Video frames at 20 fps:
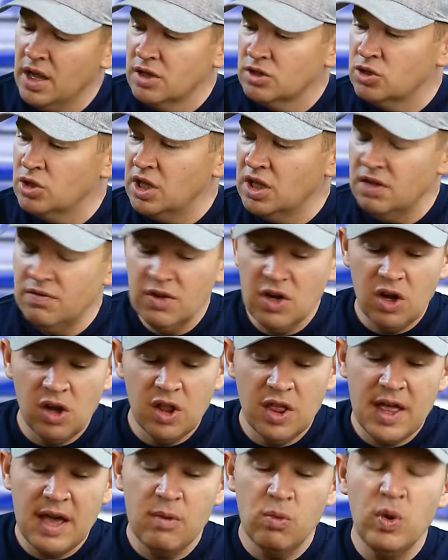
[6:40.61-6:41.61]
So they give you
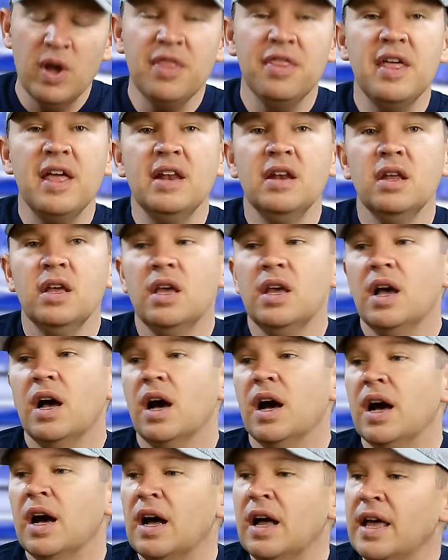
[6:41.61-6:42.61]
all that with it,
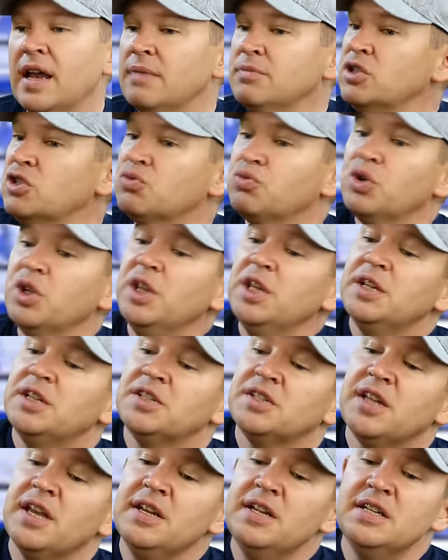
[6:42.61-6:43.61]
uh, and I'm just really
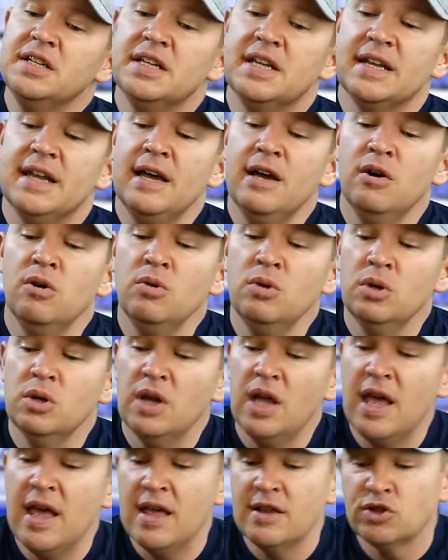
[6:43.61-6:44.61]
excited to get out
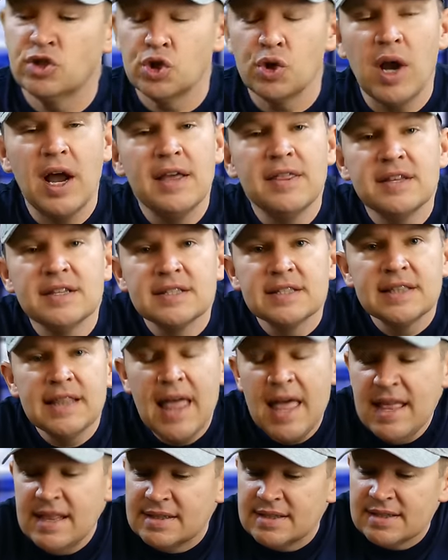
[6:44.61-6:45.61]
and try this
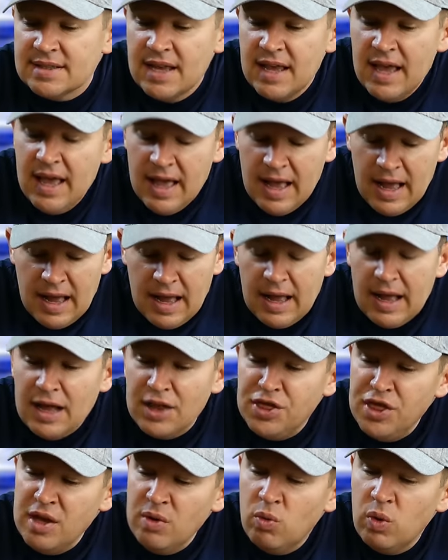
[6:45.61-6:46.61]
lens. Uh, I
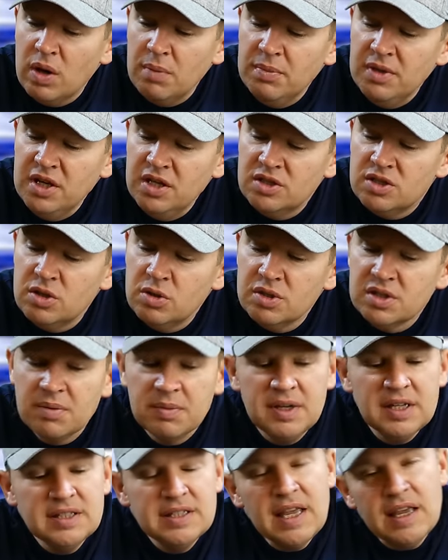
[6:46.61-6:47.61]
think what I'm going to do is I'm
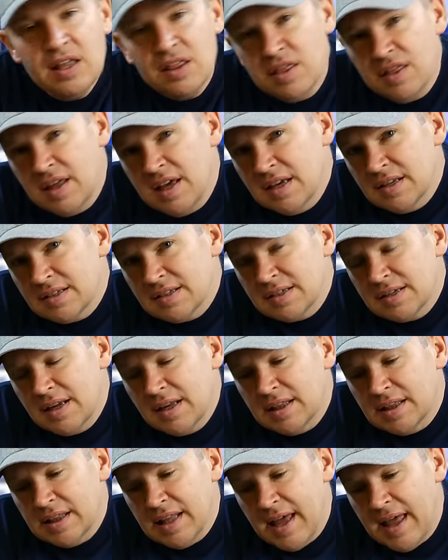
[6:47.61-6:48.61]
going to take this
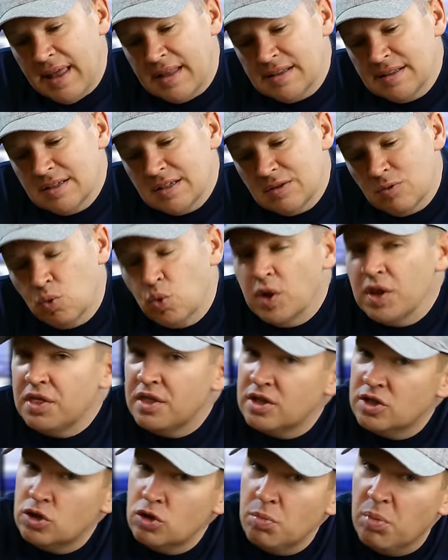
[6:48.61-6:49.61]
lens with
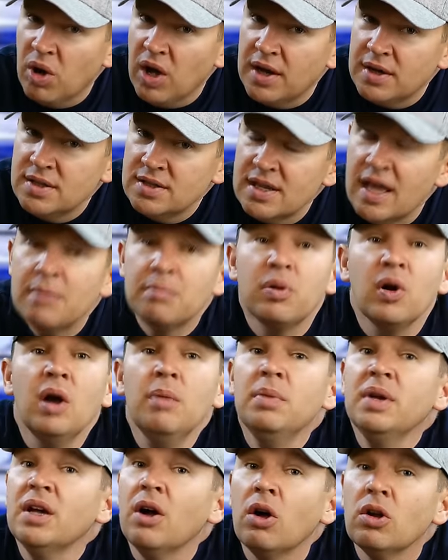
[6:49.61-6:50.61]
the two bodies and
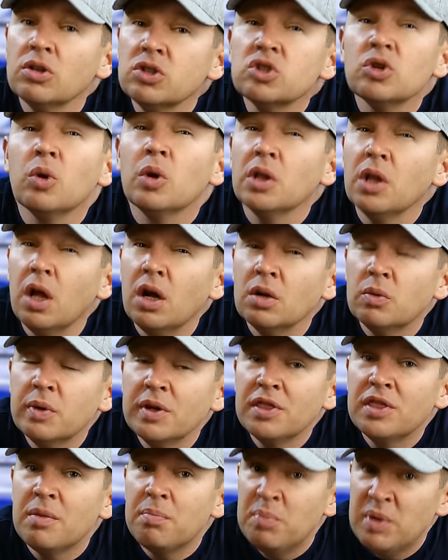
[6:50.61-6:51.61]
probably also along
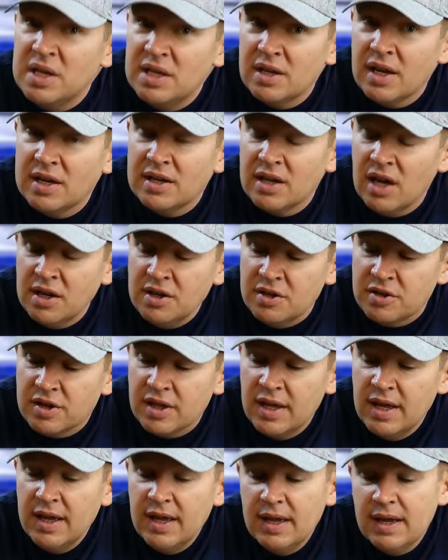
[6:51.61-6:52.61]
with the P900,
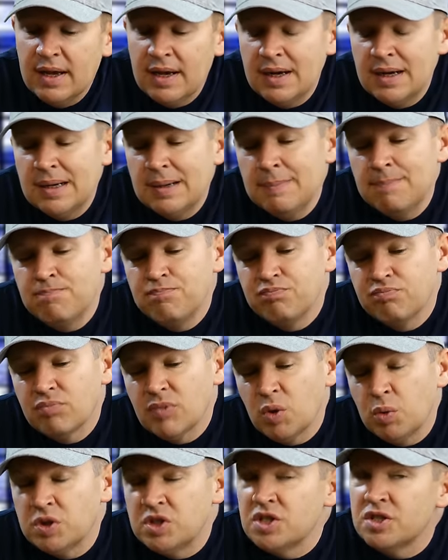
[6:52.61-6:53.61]
um,
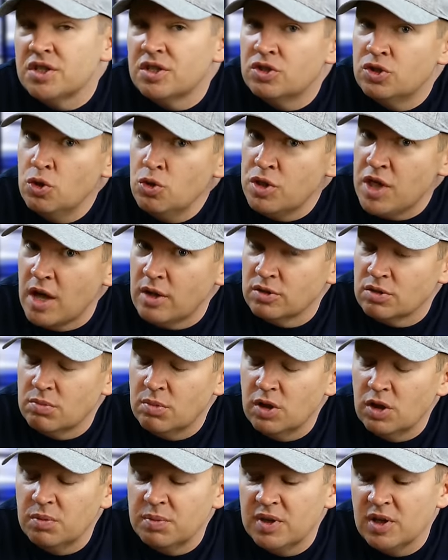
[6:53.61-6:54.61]
which is a 2000
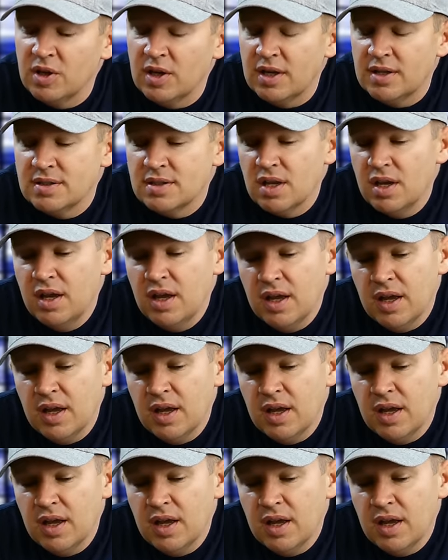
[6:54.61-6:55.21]
millimeter lens.